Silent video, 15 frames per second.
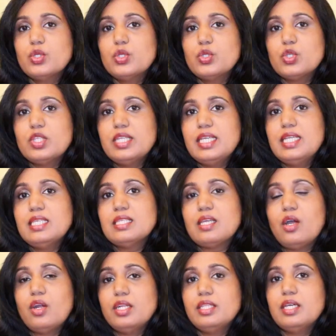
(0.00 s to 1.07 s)
So these
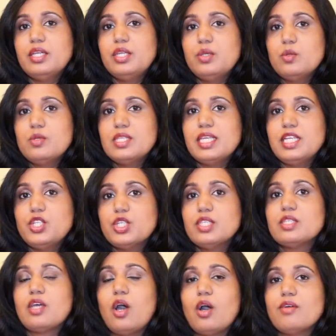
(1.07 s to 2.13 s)
are the
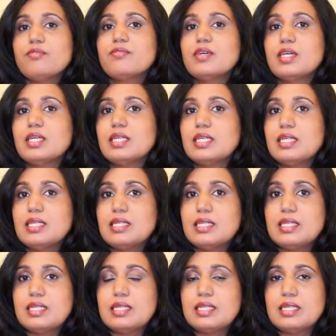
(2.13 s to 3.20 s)
usages of
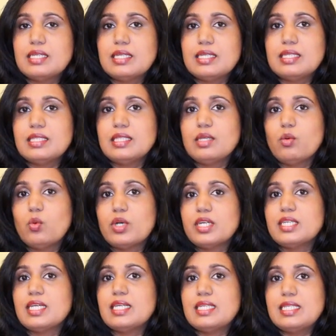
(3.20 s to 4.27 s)
the
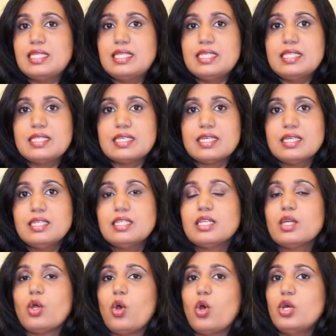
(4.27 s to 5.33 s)
word desert
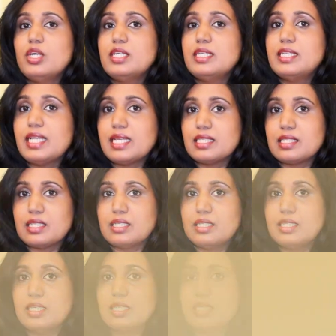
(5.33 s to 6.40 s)
or
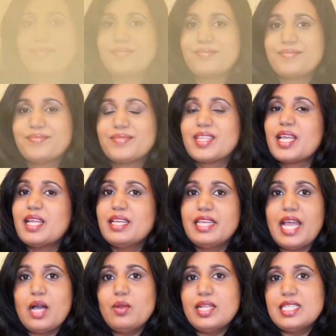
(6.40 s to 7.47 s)
desert.
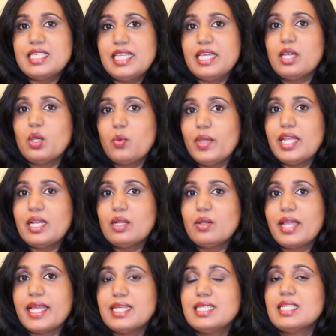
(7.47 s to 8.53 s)
Now let's take a quick
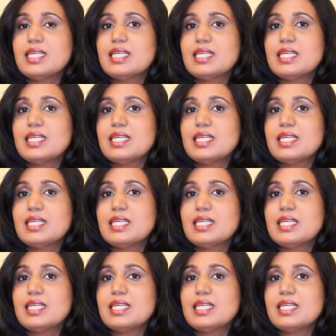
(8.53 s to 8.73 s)
look at